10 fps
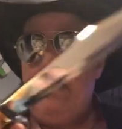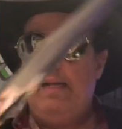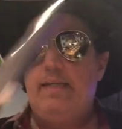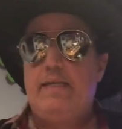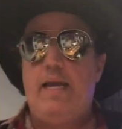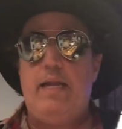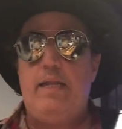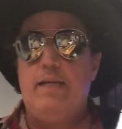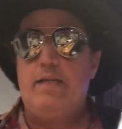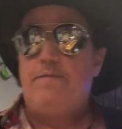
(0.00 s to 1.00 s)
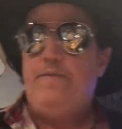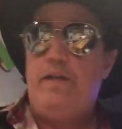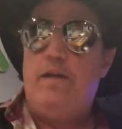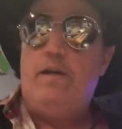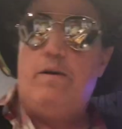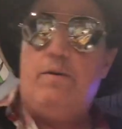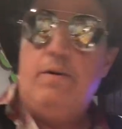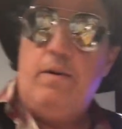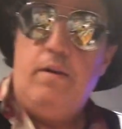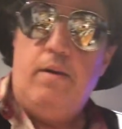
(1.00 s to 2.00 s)
let's end this video
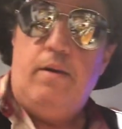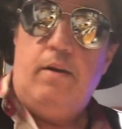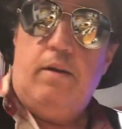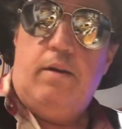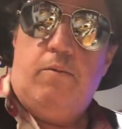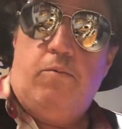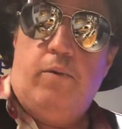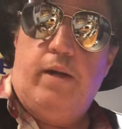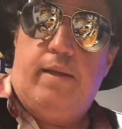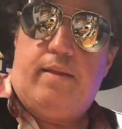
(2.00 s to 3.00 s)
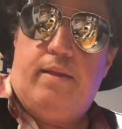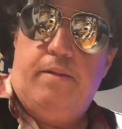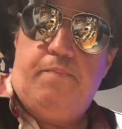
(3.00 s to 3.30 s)
with